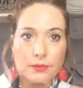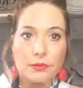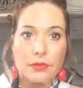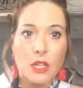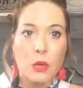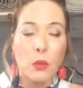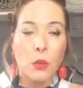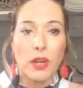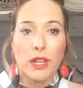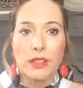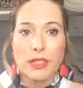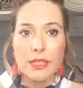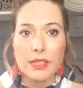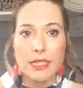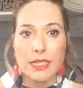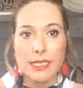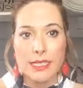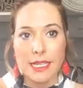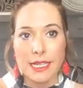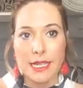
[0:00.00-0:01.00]
one of the
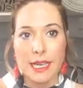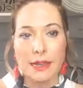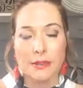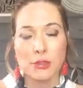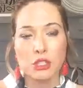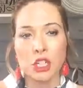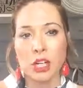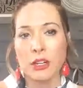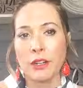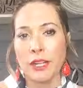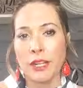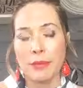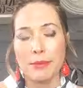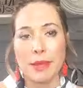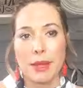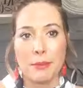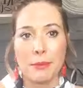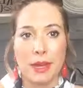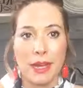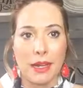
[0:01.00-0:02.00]
things that kept churning in
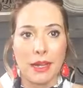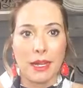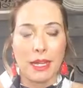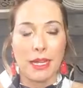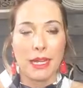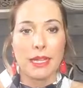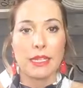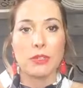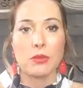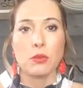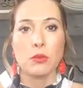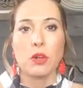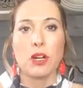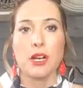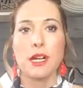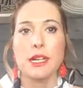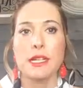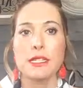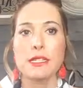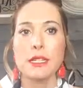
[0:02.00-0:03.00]
my mind
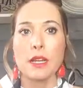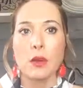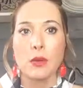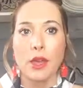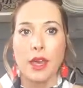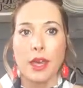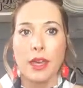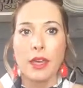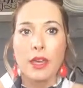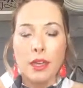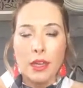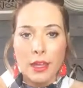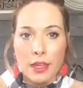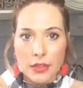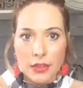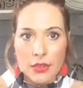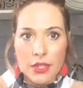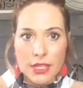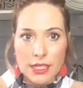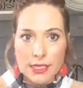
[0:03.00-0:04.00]
was, okay,
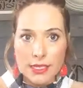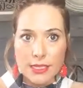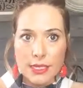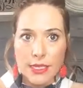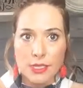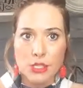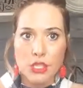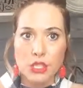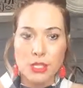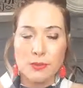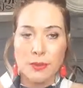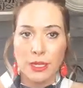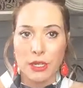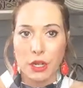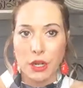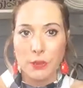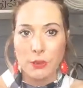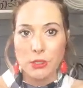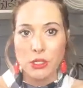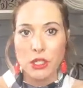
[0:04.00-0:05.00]
this can just be an
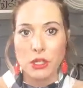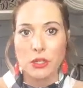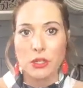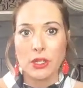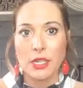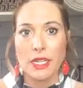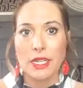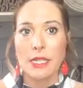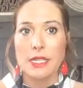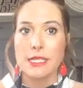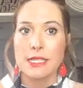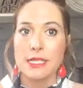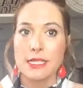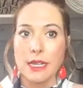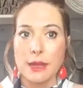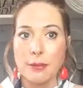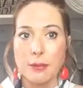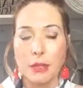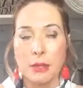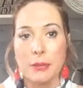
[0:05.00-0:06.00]
opportunity to
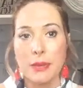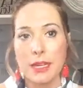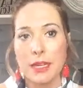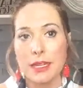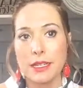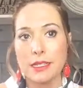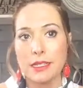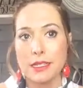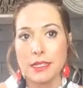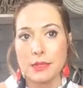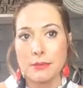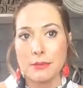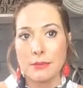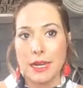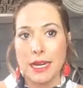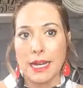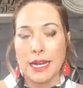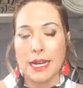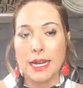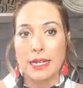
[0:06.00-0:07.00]
supplement
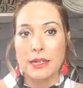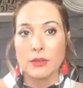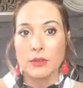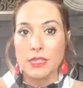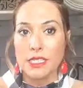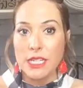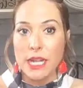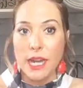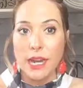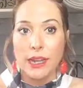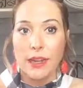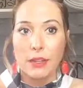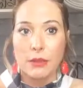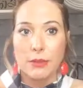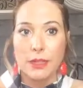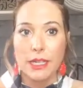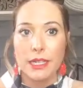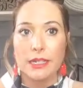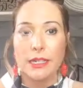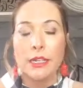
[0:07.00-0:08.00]
my
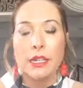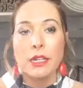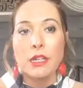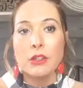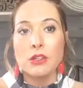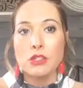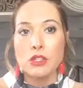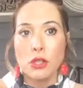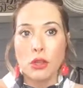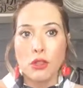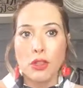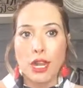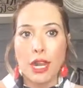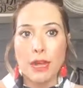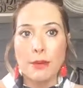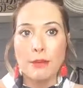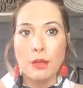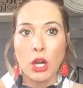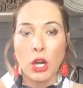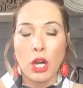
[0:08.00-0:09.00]
retirement so that
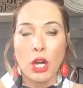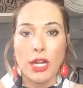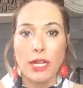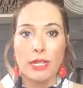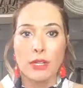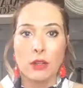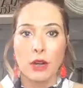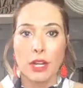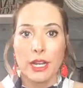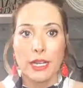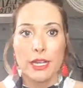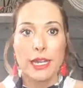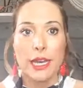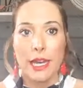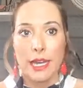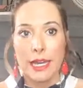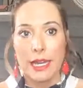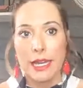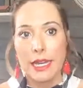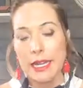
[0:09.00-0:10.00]
I'm not on a
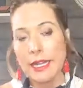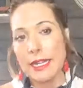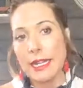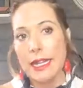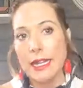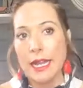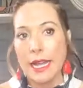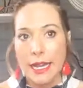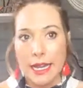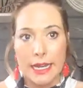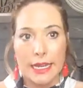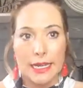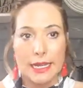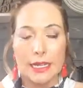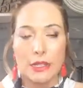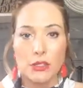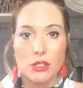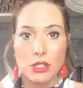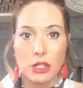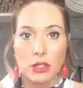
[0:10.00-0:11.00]
cane and 80
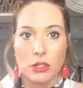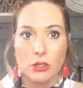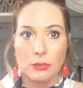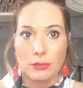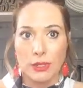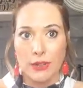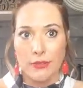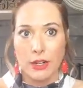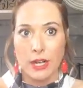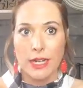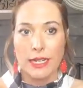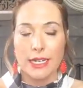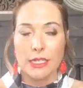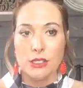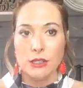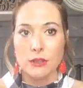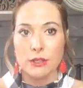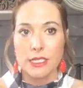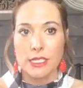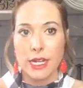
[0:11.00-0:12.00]
years old whenever I get
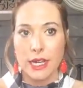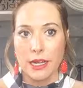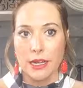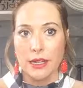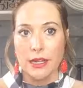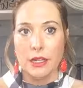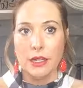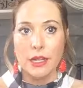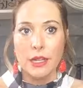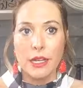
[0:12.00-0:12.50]
to retire.